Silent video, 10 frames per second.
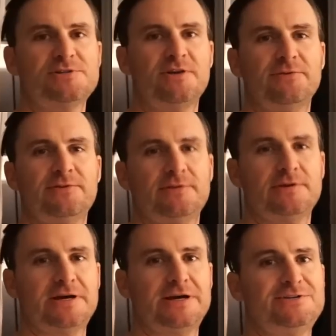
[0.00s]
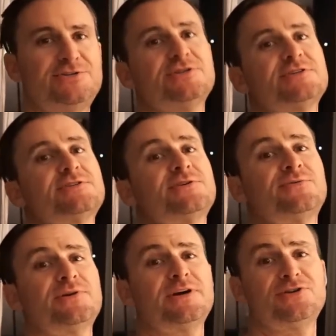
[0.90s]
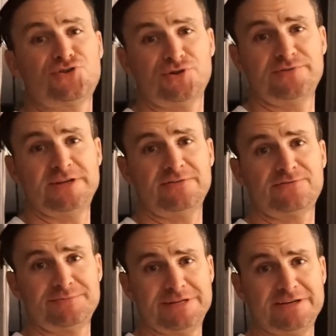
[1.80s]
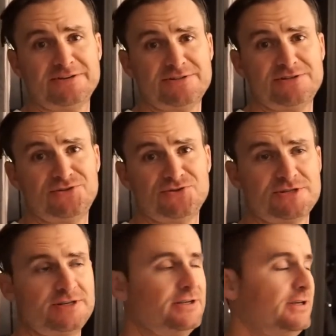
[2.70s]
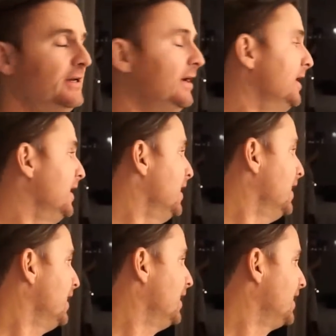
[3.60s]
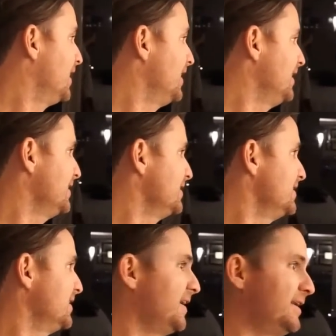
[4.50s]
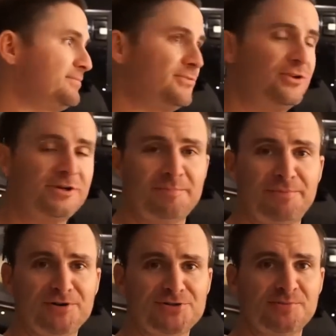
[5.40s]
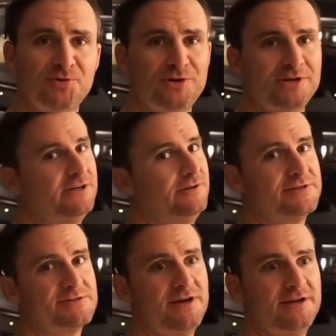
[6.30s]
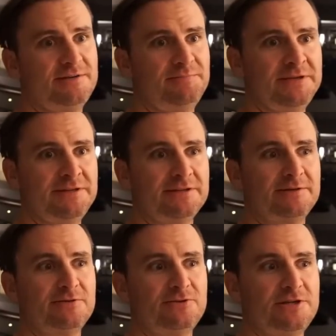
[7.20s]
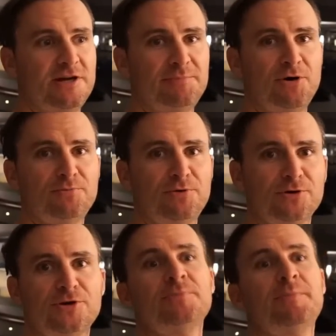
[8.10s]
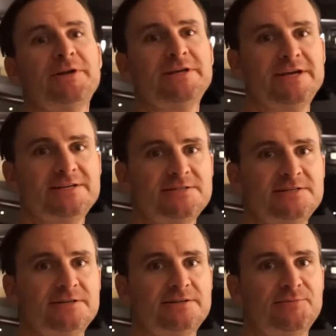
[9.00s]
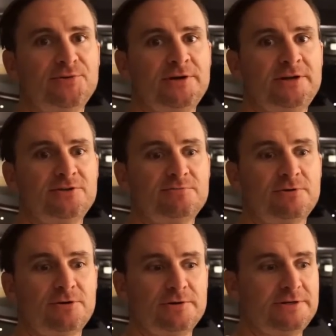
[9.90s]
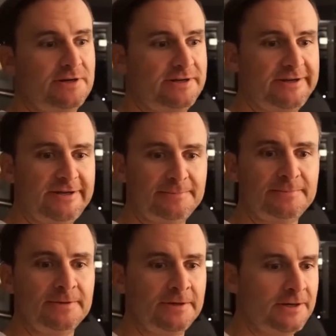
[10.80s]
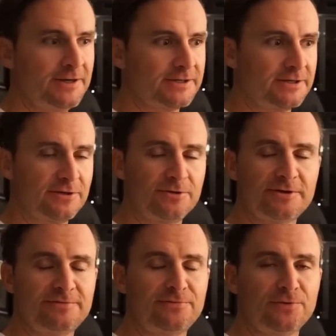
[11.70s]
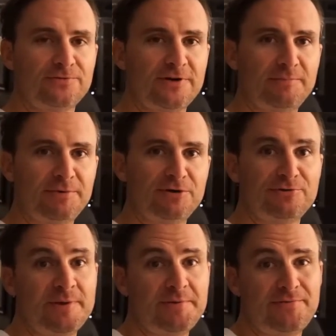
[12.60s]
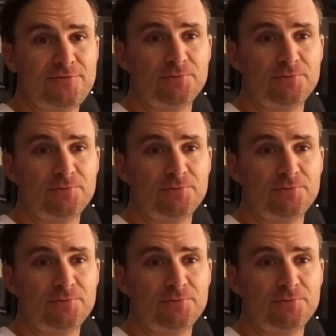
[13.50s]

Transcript: 7th, I just drove down from Dallas to Houston. Got looking at boats in the morning. I'm excited. Meeting the boat broker and my buddy Casey at the marina tomorrow at 9 a.m. Gonna go look at 4 or 5 boats, maybe a